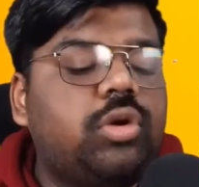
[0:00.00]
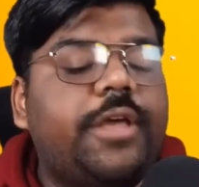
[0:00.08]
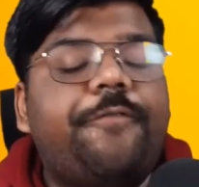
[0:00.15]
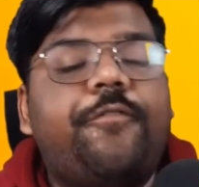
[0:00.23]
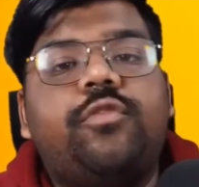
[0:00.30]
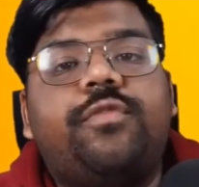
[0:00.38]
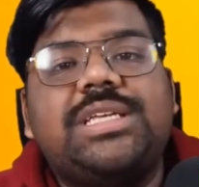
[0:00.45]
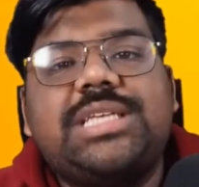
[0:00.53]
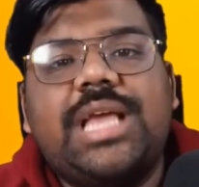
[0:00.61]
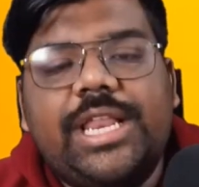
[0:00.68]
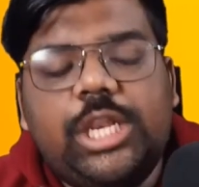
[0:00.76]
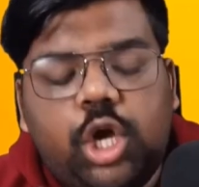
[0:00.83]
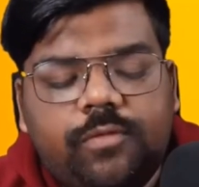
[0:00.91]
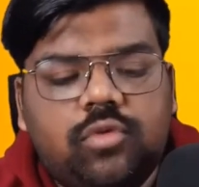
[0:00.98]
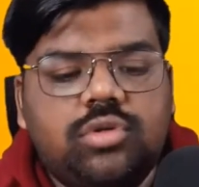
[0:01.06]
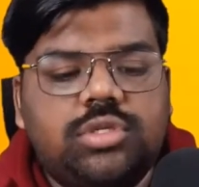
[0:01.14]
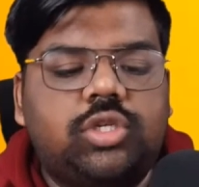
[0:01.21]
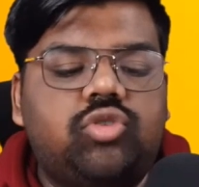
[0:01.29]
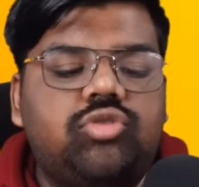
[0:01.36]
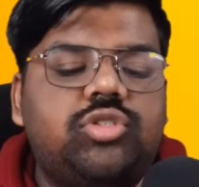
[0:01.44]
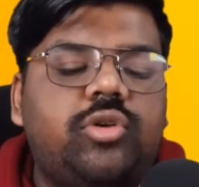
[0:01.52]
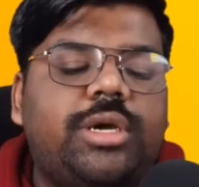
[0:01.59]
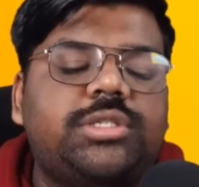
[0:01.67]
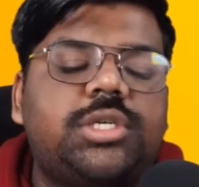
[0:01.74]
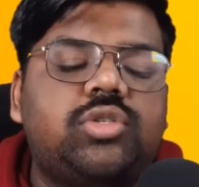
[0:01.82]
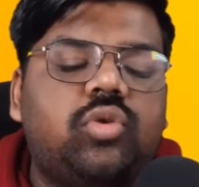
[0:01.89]
if you face any of those issues, you
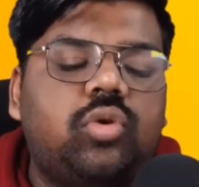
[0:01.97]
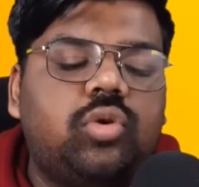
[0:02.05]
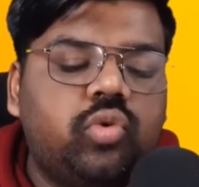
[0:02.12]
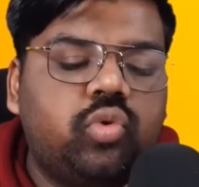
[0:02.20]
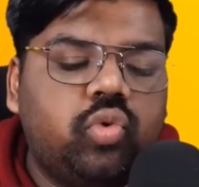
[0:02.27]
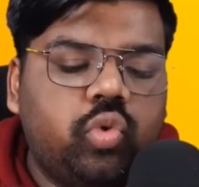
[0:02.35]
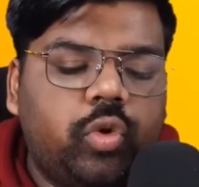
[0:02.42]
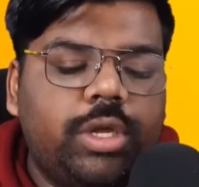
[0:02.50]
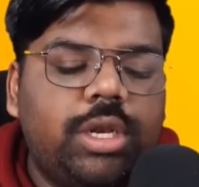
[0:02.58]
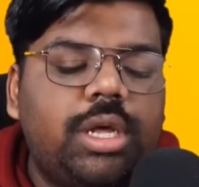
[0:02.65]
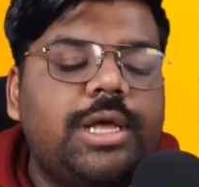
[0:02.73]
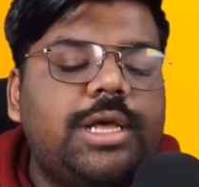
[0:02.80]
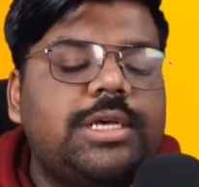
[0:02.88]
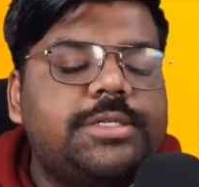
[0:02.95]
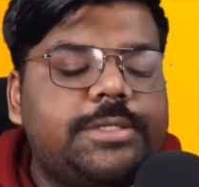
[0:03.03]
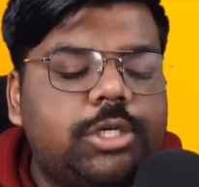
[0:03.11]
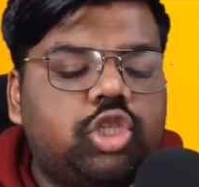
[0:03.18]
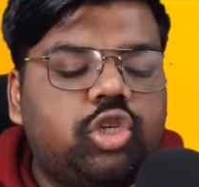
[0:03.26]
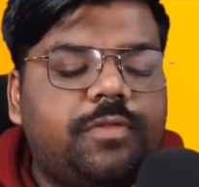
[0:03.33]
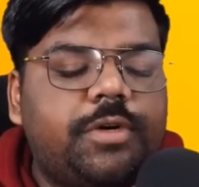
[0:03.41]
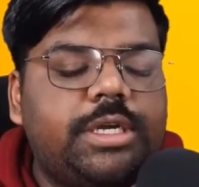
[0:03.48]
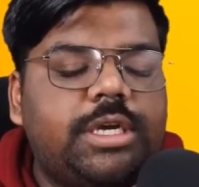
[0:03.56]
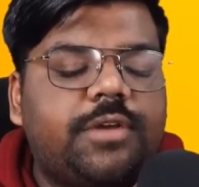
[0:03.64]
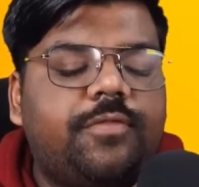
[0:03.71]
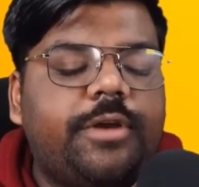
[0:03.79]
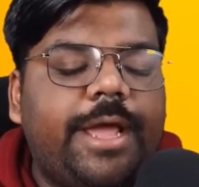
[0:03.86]
can just go to Google, search over here
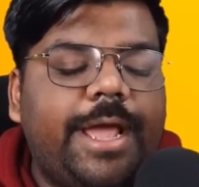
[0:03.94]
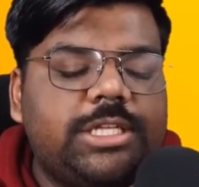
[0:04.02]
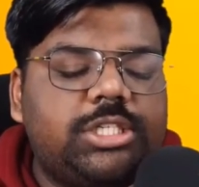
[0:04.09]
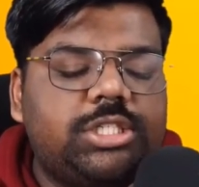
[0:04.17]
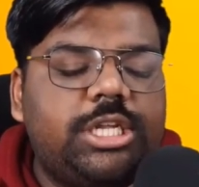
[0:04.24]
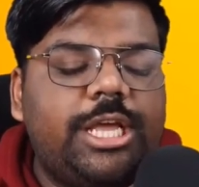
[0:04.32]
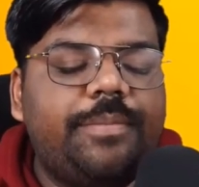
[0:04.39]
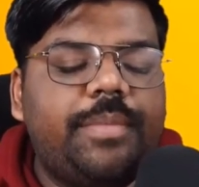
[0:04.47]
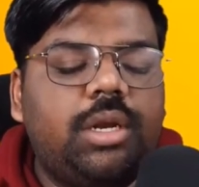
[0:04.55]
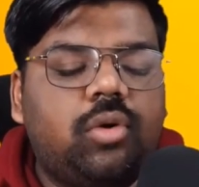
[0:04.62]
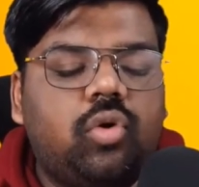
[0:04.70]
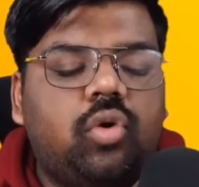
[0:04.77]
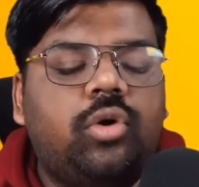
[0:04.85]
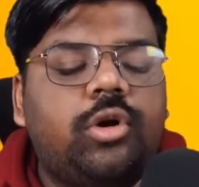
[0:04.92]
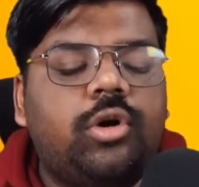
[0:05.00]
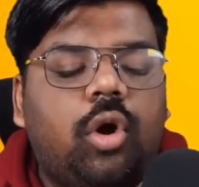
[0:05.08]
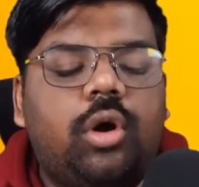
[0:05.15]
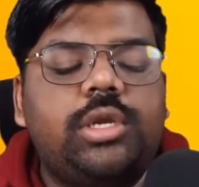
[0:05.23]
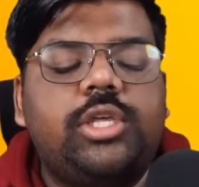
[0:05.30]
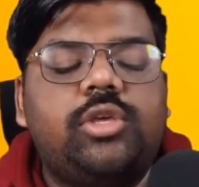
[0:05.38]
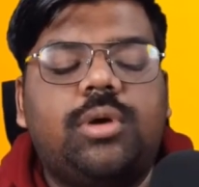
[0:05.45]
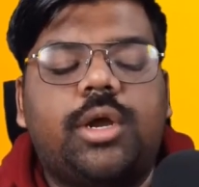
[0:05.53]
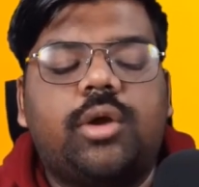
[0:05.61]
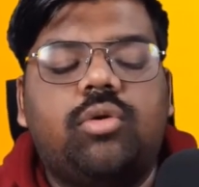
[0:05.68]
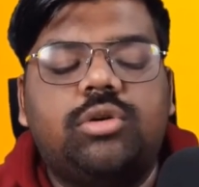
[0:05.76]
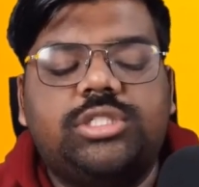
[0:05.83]
for HTML code on
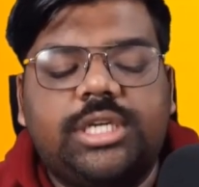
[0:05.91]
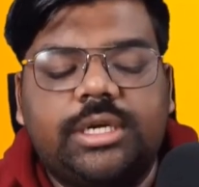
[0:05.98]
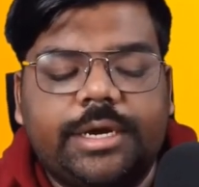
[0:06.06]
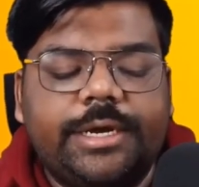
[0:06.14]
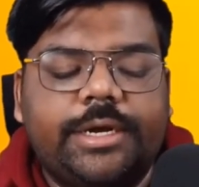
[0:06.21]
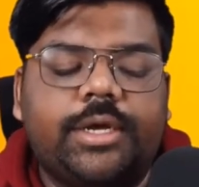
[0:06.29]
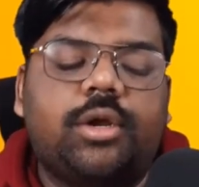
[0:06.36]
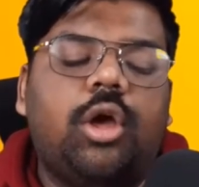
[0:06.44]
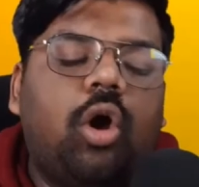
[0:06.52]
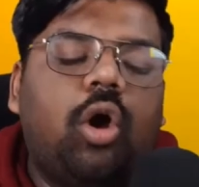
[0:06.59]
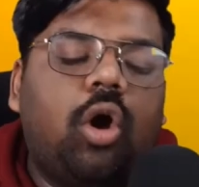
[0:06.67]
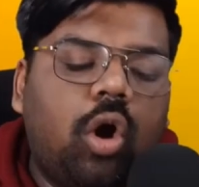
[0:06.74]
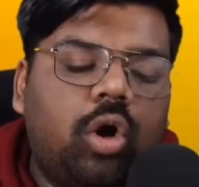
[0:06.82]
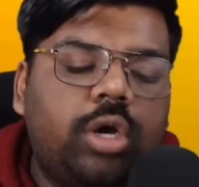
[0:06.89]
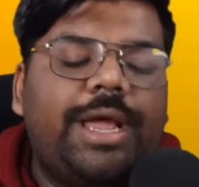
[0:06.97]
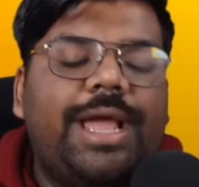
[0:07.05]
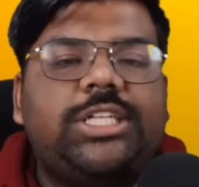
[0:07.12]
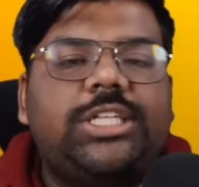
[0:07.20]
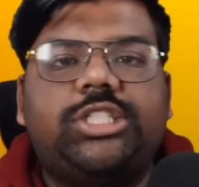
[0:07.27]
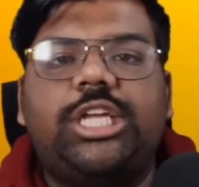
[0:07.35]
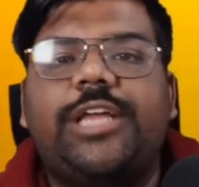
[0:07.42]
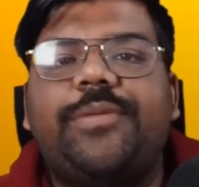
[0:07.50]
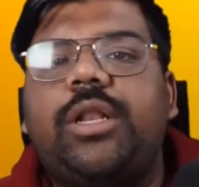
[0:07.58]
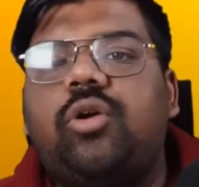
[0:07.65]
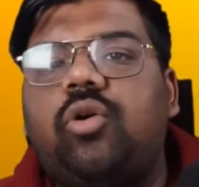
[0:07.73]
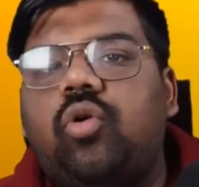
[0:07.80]
QR code generator or
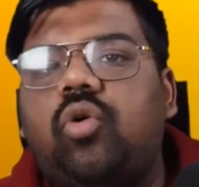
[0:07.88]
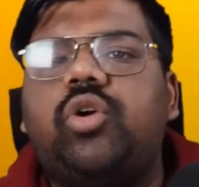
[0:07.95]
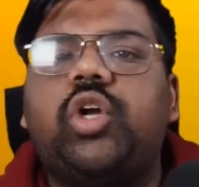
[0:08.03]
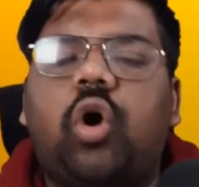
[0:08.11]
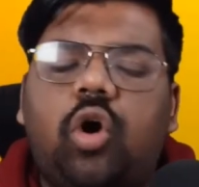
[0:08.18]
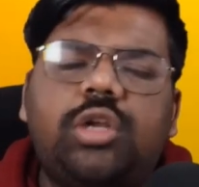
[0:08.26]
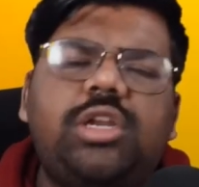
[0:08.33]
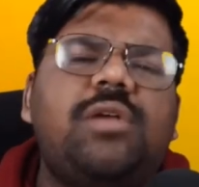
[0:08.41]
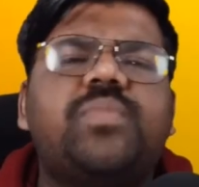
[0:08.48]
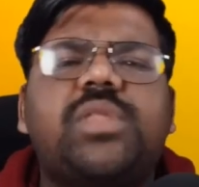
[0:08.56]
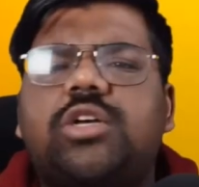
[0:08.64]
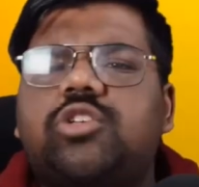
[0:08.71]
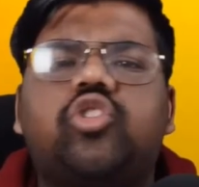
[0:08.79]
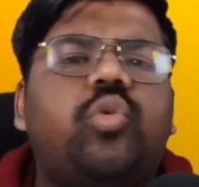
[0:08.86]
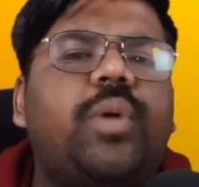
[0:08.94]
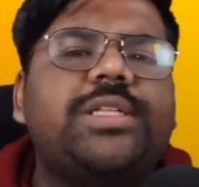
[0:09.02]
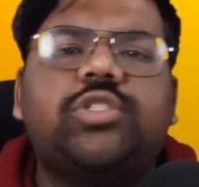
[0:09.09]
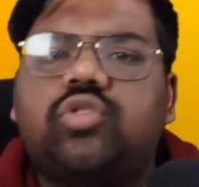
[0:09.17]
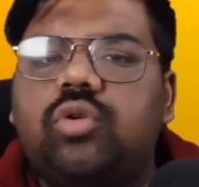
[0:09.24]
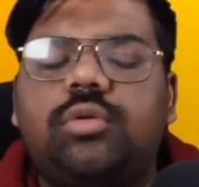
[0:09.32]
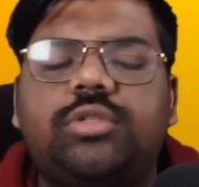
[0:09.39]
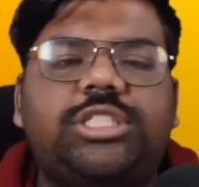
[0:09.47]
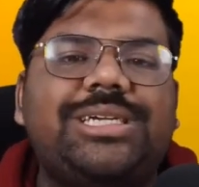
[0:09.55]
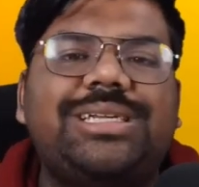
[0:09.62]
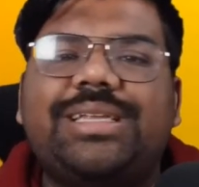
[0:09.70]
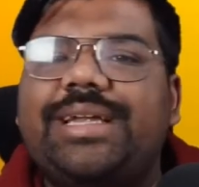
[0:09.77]
HTML code on so and so
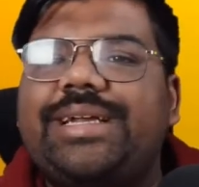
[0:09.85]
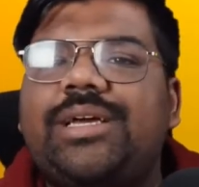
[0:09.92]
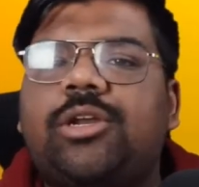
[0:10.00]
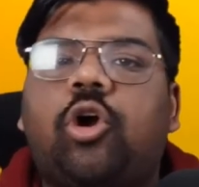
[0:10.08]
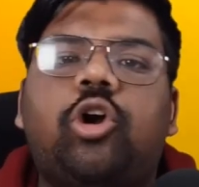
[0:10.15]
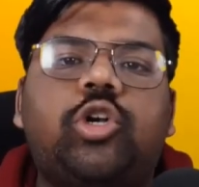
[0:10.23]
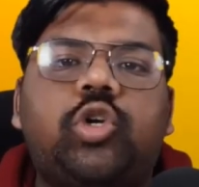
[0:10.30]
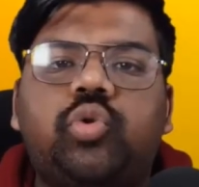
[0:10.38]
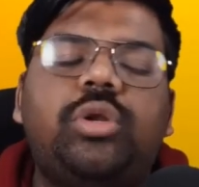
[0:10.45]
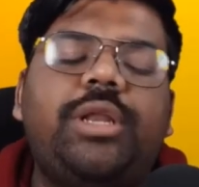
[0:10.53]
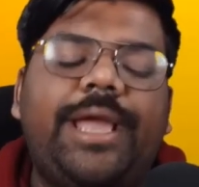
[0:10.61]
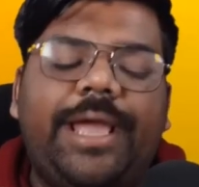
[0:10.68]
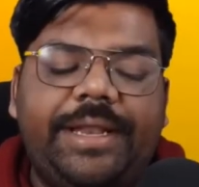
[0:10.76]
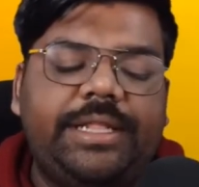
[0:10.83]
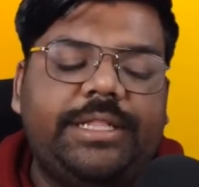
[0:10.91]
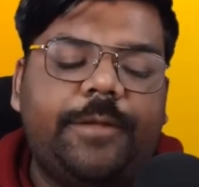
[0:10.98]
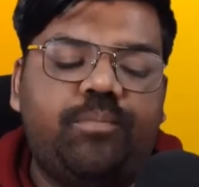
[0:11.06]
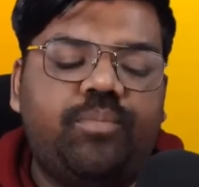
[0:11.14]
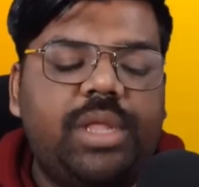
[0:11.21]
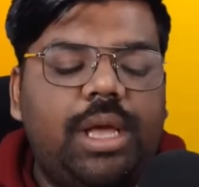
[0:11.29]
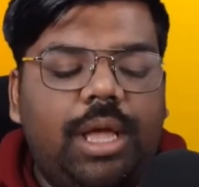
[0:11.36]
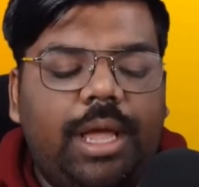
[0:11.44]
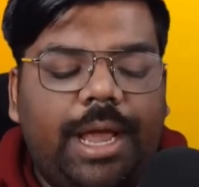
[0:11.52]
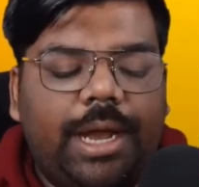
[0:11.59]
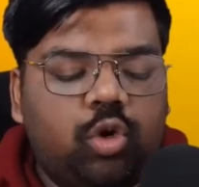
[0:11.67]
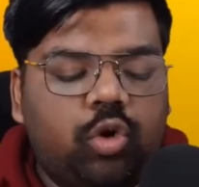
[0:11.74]
generator or tool, anything.
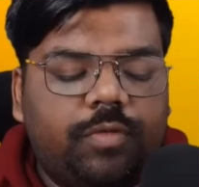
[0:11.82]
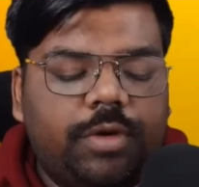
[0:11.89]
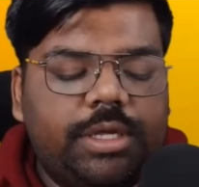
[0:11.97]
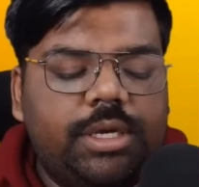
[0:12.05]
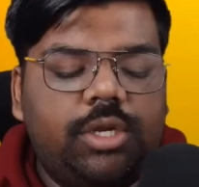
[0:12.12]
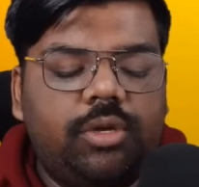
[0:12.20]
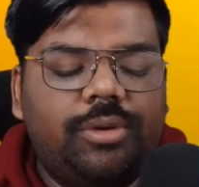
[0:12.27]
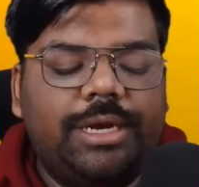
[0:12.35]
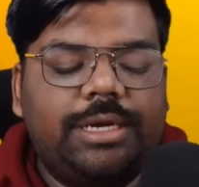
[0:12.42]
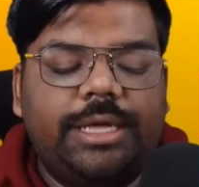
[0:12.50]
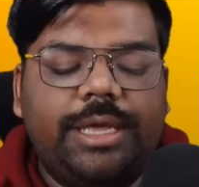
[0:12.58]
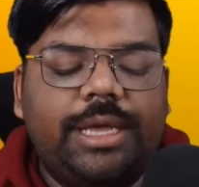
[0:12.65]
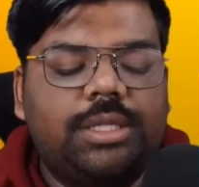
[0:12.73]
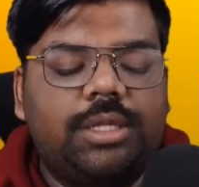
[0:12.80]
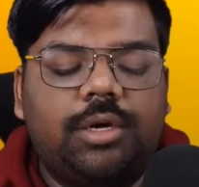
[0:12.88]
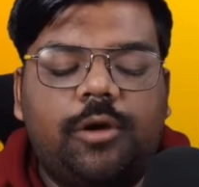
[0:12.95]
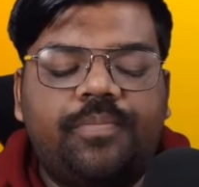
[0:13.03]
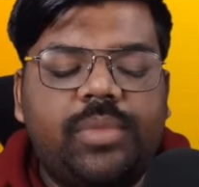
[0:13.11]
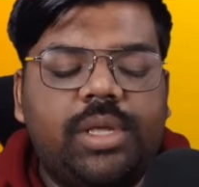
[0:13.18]
And over here you can take the